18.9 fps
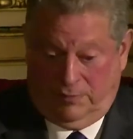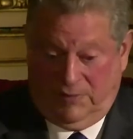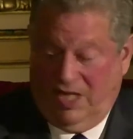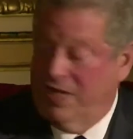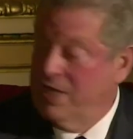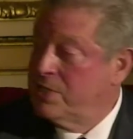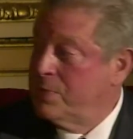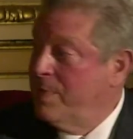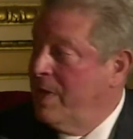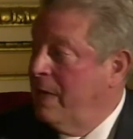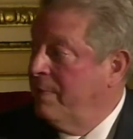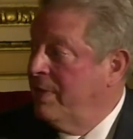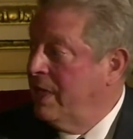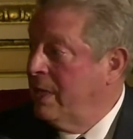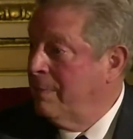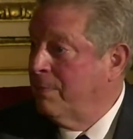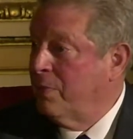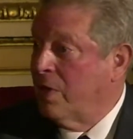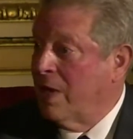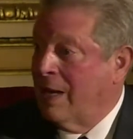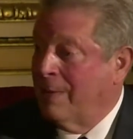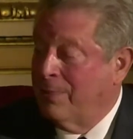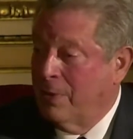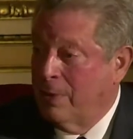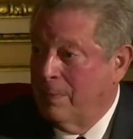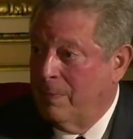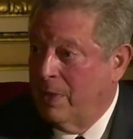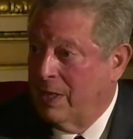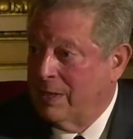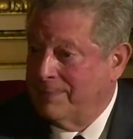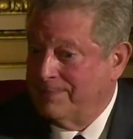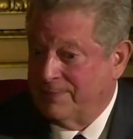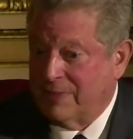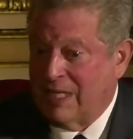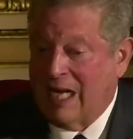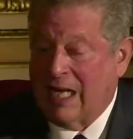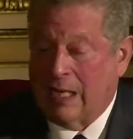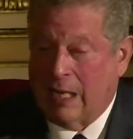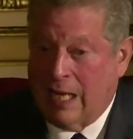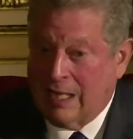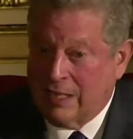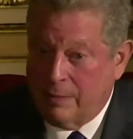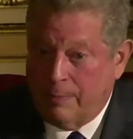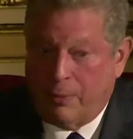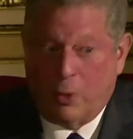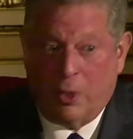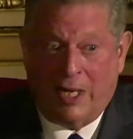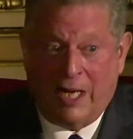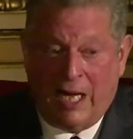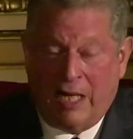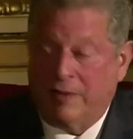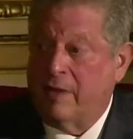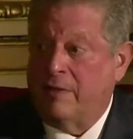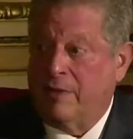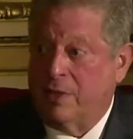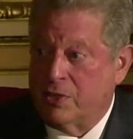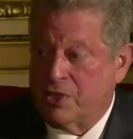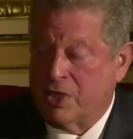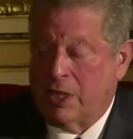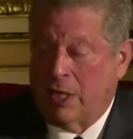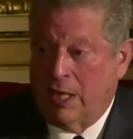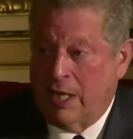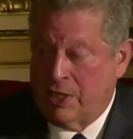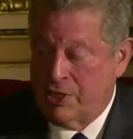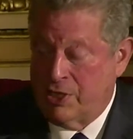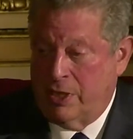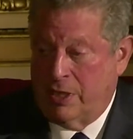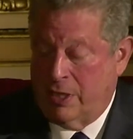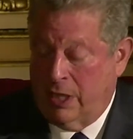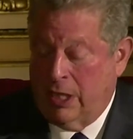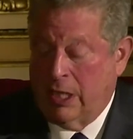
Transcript: This may be improper, but I'd like to point out that there's an